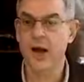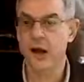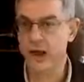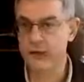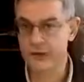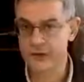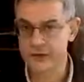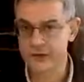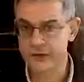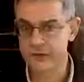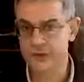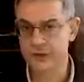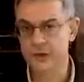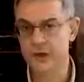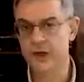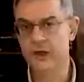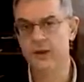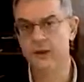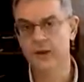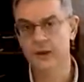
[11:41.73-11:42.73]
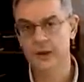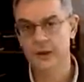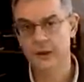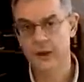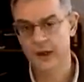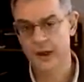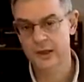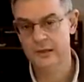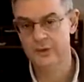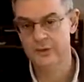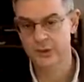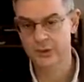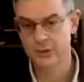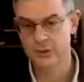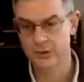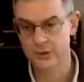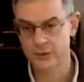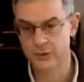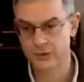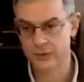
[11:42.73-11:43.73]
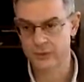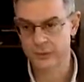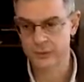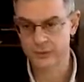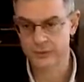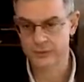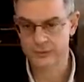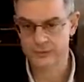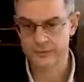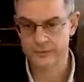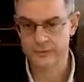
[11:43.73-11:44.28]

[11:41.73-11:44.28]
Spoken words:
other scoring, and so on and so forth.